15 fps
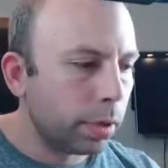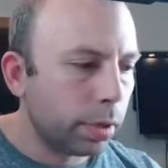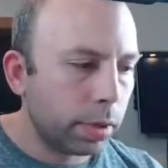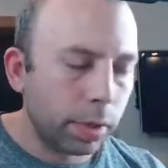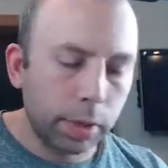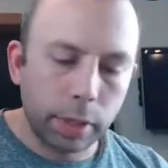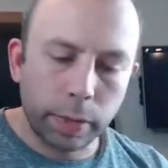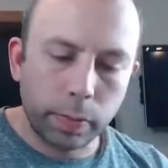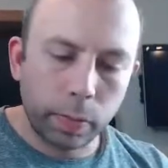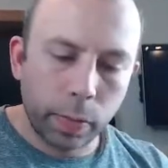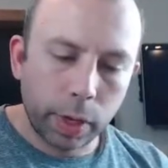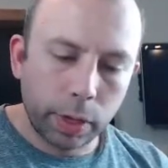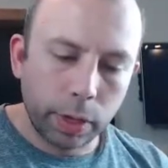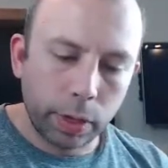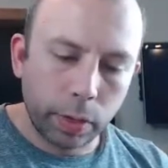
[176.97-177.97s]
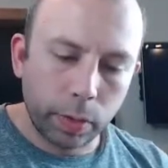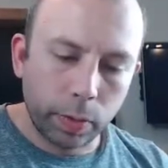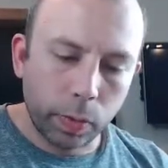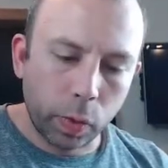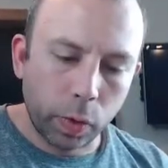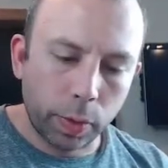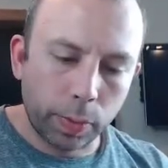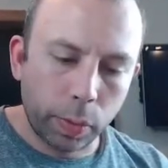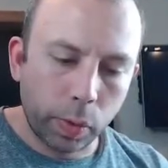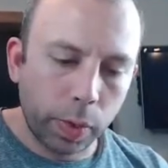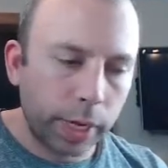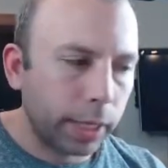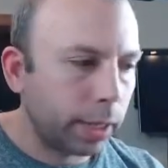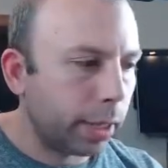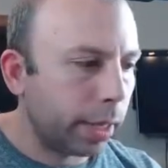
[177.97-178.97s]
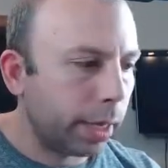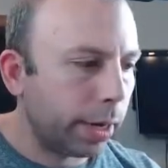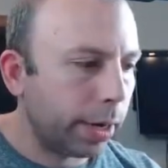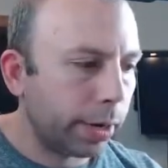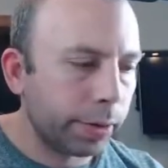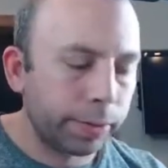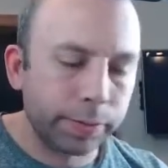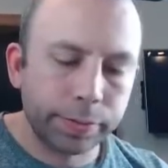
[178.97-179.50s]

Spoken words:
And then one little more point there.